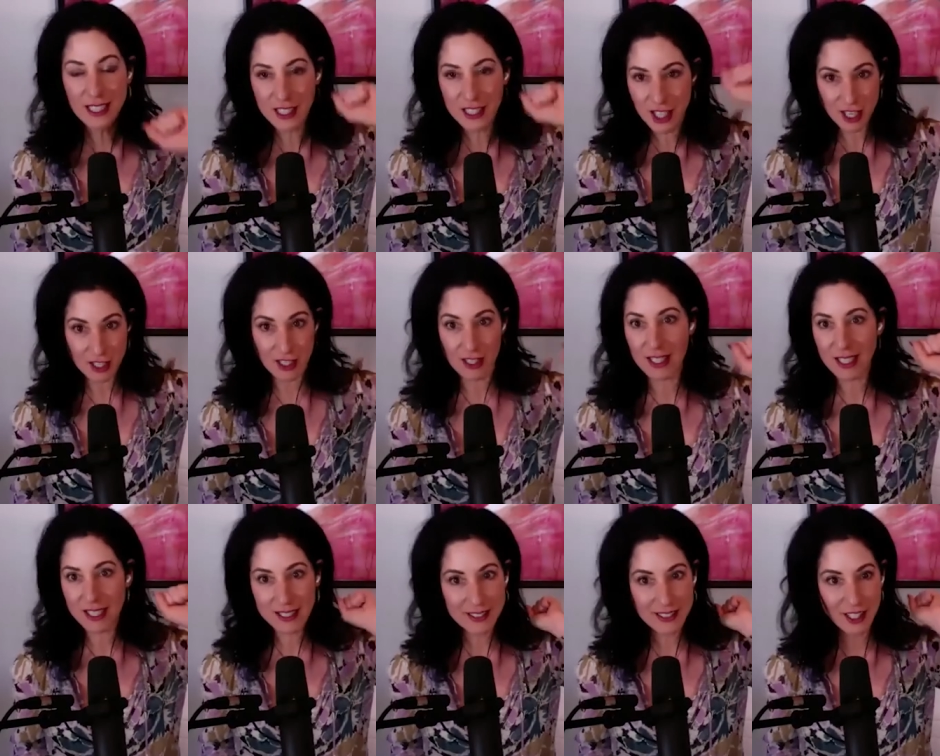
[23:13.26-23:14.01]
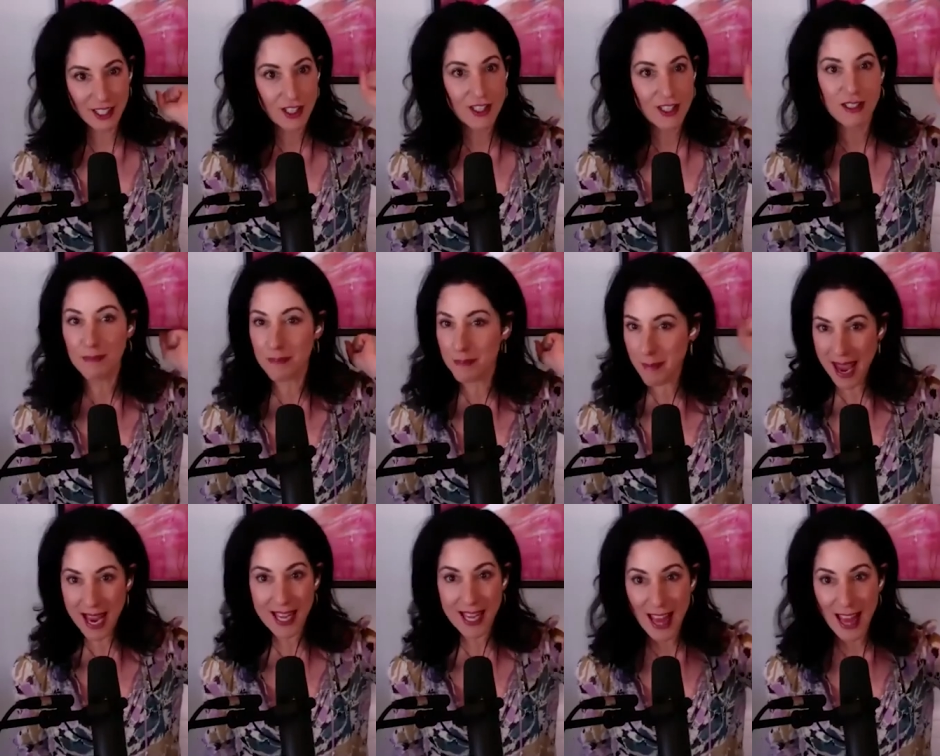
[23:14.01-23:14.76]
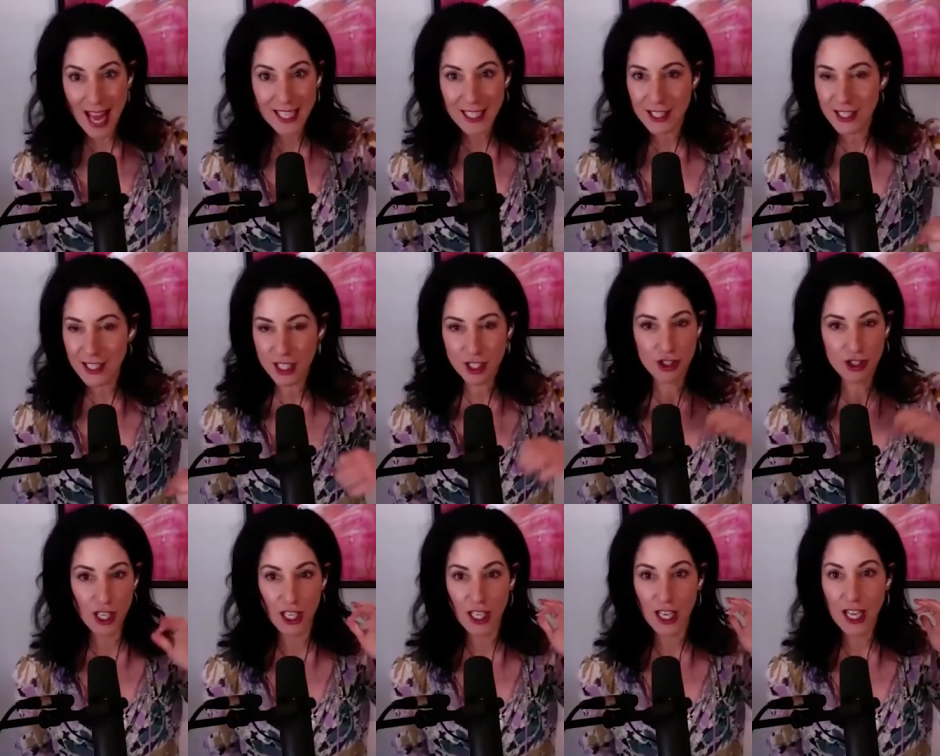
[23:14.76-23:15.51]
just, just make that
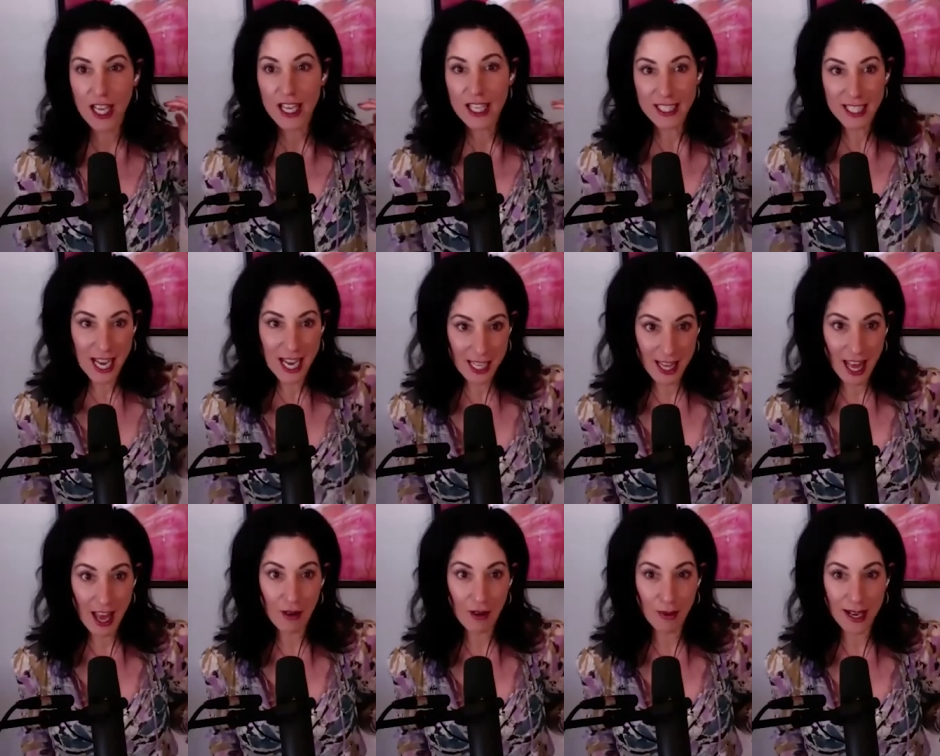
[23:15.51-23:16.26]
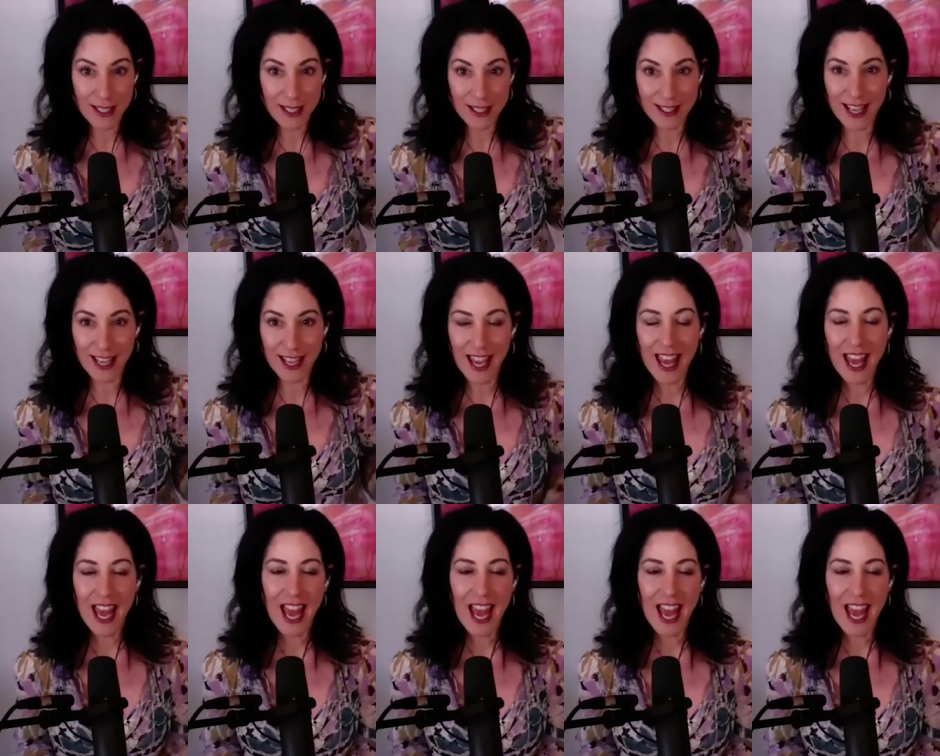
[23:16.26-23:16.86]
decision, take that risk.